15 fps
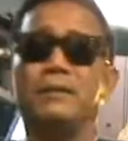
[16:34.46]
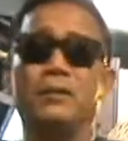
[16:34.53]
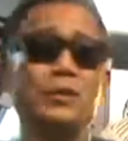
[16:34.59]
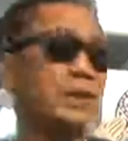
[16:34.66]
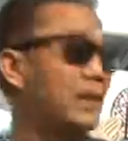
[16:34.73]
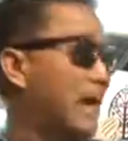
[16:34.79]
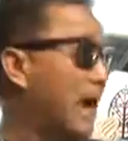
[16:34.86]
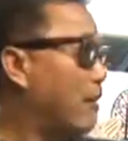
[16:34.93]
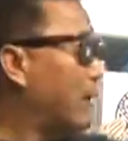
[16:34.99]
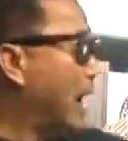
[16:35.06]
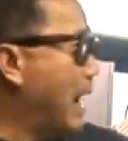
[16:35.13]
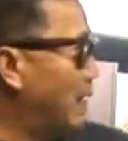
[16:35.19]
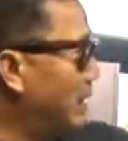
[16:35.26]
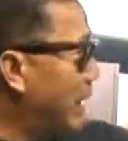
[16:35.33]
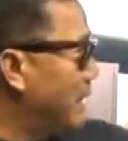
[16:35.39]
you see how
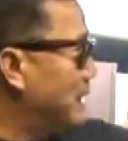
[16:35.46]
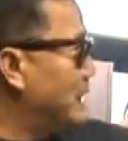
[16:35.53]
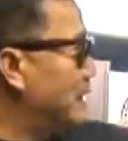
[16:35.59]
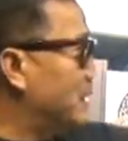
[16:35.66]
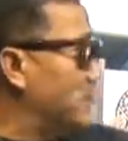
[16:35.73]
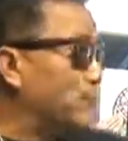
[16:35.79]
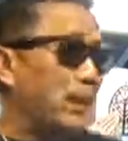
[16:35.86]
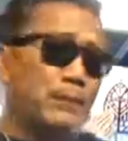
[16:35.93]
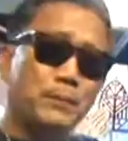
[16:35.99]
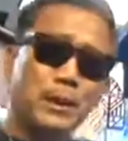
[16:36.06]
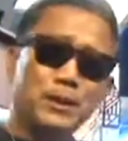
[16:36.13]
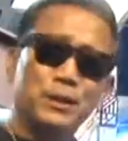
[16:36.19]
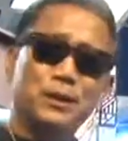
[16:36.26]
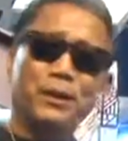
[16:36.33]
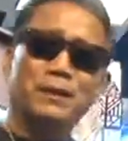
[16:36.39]
nice is the big
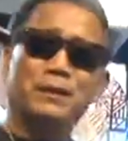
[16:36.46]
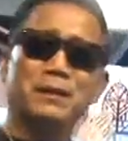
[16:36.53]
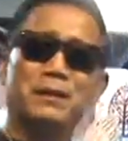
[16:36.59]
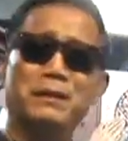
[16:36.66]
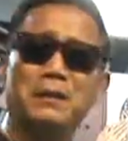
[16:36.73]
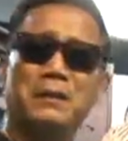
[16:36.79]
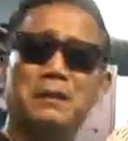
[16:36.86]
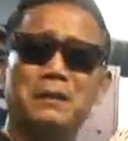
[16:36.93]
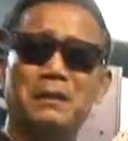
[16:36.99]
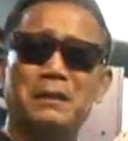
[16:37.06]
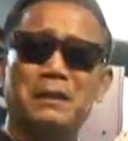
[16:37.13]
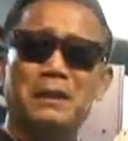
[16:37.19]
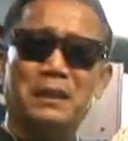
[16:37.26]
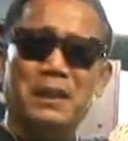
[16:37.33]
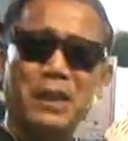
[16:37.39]
picture?
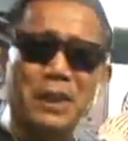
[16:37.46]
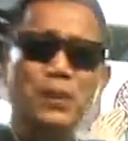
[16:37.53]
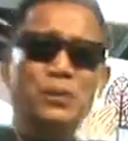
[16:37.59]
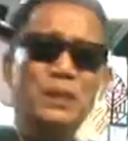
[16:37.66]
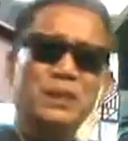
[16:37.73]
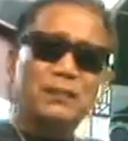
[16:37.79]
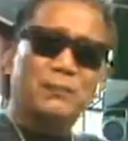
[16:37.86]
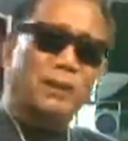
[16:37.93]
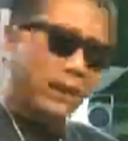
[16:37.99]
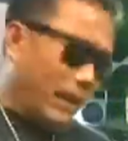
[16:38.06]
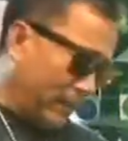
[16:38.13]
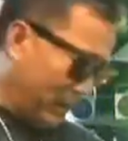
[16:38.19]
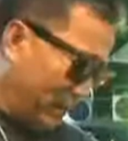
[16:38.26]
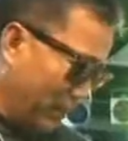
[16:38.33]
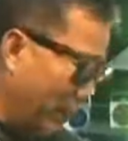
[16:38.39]
The hill is
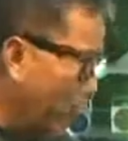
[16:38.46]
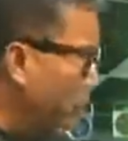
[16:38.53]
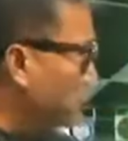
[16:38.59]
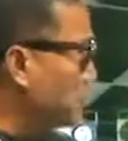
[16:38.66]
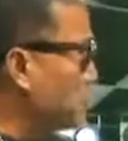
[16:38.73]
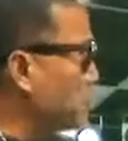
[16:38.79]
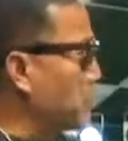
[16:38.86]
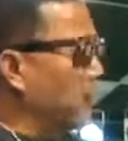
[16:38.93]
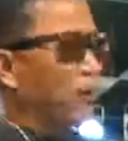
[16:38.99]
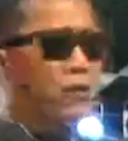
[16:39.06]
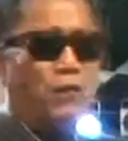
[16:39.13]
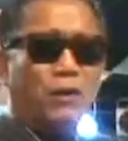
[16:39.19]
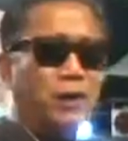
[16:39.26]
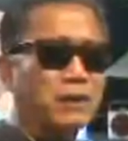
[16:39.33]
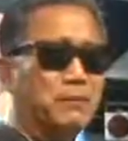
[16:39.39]
big, you know.
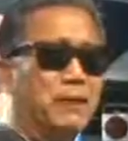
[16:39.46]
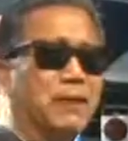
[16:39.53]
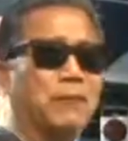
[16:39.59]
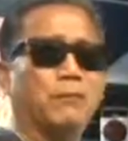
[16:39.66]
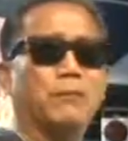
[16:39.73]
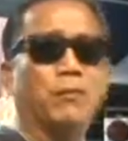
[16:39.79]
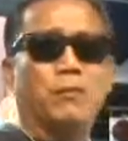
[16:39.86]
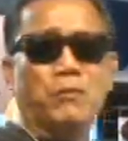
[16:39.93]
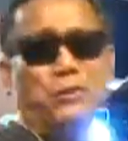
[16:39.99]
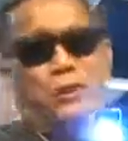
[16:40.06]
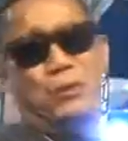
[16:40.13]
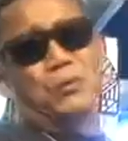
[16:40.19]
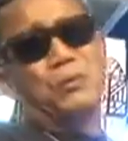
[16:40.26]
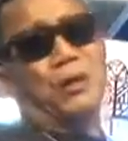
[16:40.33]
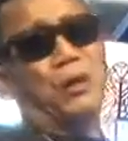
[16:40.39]
Oh, unbelievable.
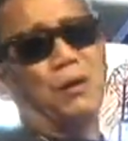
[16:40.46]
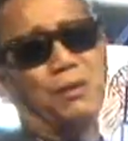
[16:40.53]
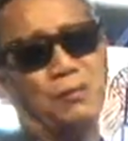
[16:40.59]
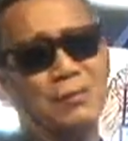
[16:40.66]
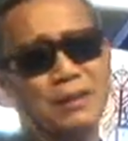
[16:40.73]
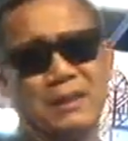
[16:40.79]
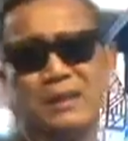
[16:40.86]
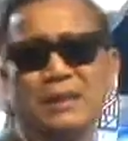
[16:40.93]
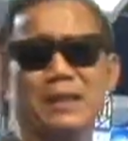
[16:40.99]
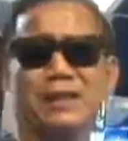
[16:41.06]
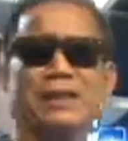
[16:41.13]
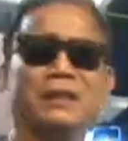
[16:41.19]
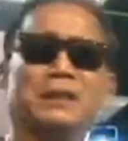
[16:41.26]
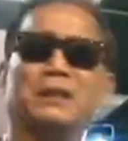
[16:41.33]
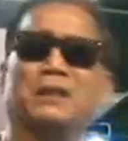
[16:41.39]
You know, this
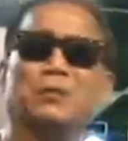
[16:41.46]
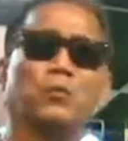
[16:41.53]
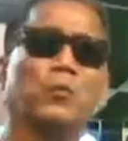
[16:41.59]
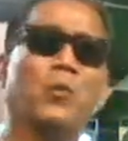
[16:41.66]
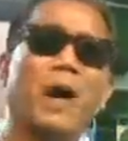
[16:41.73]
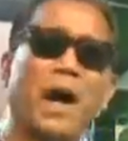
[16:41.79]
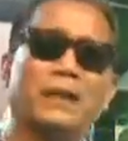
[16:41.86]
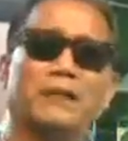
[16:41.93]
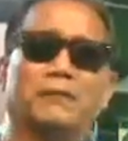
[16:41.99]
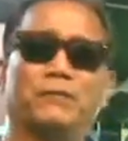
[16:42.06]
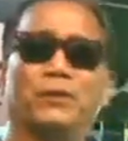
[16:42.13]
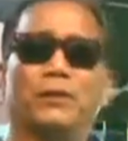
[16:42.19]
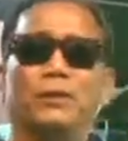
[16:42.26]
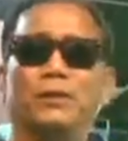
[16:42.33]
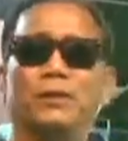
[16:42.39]
is
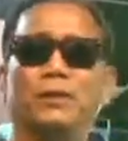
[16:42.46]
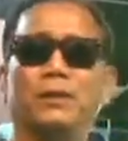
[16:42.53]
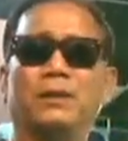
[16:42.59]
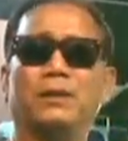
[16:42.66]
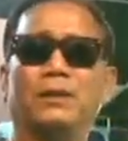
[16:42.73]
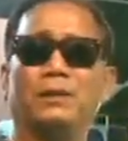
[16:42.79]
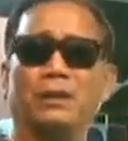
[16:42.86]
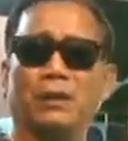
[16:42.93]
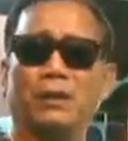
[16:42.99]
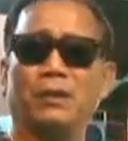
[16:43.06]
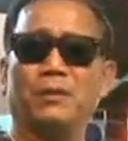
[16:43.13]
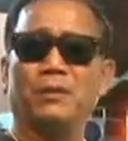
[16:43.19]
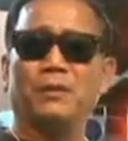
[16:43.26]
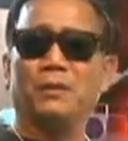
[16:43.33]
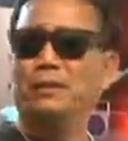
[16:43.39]
wonderful. You
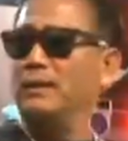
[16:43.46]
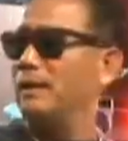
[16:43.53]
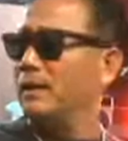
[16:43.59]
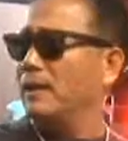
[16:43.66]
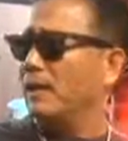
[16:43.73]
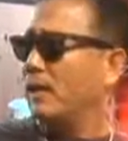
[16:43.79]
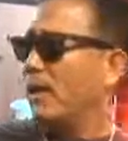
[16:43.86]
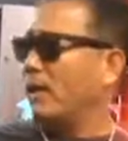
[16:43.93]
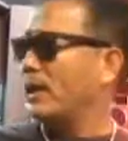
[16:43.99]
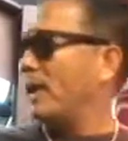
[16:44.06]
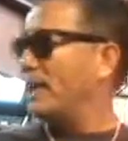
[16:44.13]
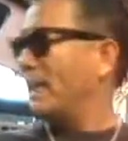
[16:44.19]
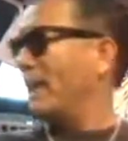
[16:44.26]
know, okay,